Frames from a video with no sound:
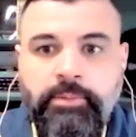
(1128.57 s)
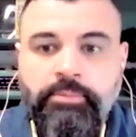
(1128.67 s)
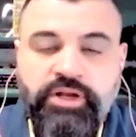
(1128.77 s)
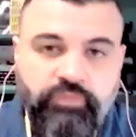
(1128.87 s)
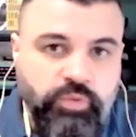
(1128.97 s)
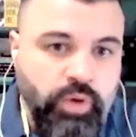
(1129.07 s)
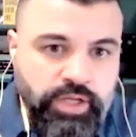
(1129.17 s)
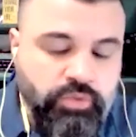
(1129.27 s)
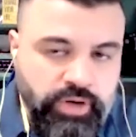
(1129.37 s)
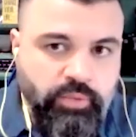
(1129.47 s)
But if we want
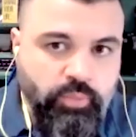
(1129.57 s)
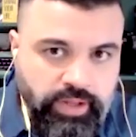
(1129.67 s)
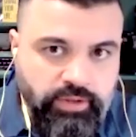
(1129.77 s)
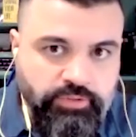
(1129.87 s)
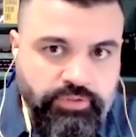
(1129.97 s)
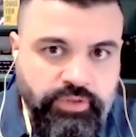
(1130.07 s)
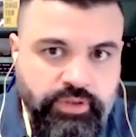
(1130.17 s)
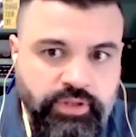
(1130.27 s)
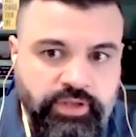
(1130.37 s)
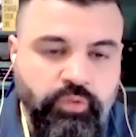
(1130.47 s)
to create wealth,
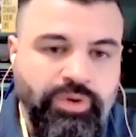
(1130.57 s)
if